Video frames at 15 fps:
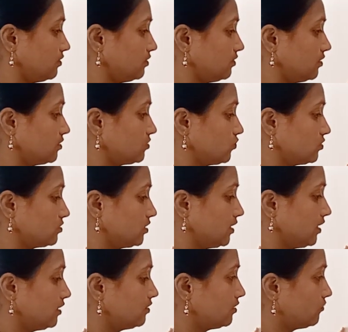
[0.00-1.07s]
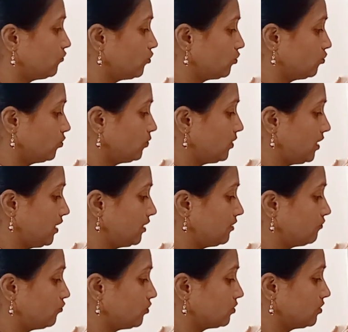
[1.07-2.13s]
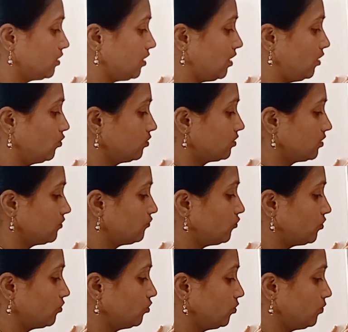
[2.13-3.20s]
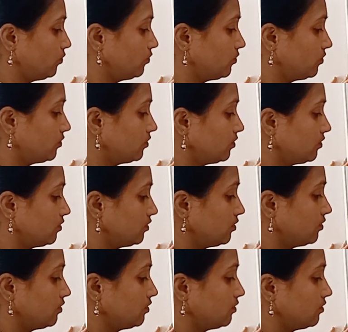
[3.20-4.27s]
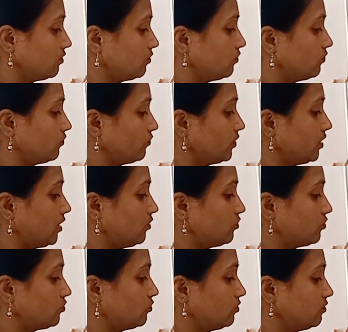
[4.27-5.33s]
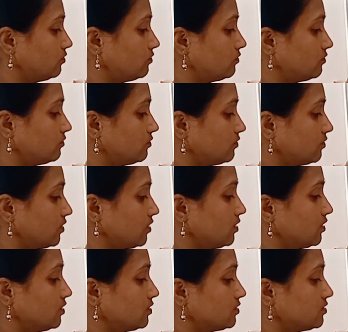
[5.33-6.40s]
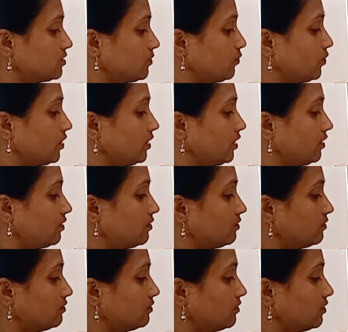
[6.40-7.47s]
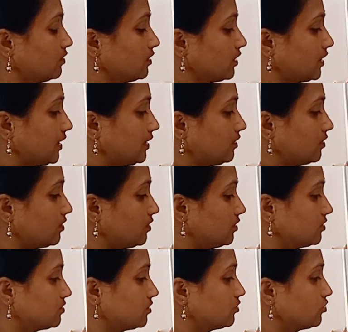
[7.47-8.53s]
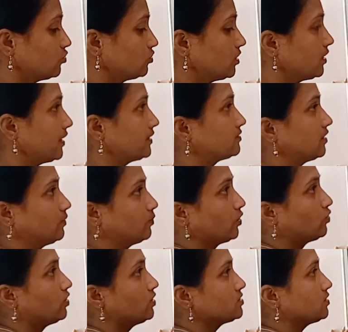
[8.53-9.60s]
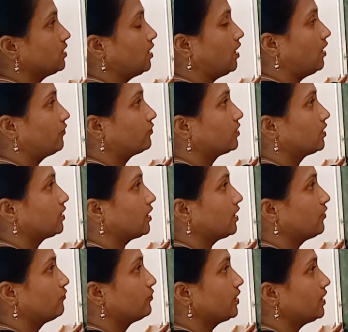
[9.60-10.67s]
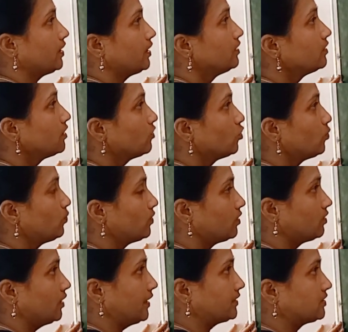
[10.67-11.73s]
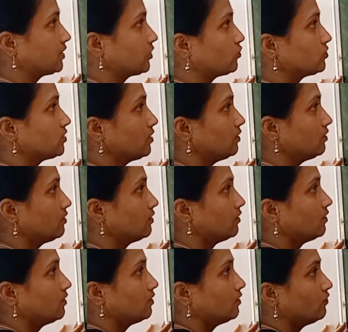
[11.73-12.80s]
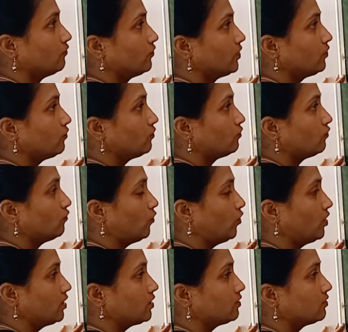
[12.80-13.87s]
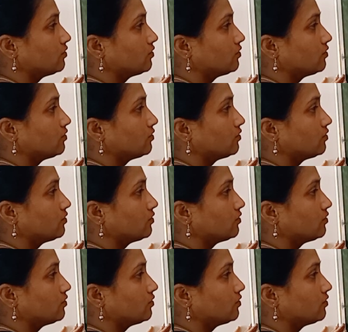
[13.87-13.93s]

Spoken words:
This was the inner for loop, and for the outer for loop we have to simply get the cursor to the next line, because after every inner loop execution we want